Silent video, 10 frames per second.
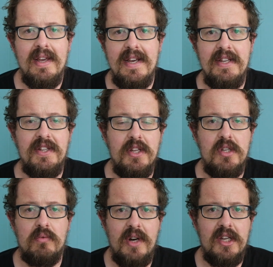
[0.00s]
is the
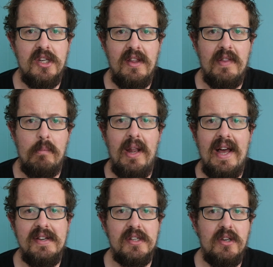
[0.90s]
direction that the
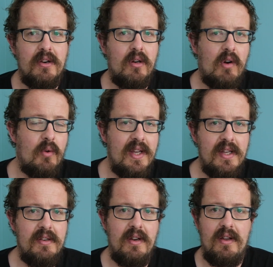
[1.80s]
plant is going to grow
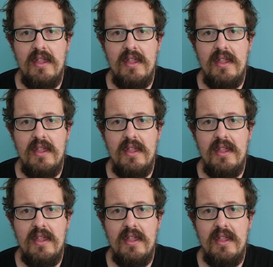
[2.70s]
in.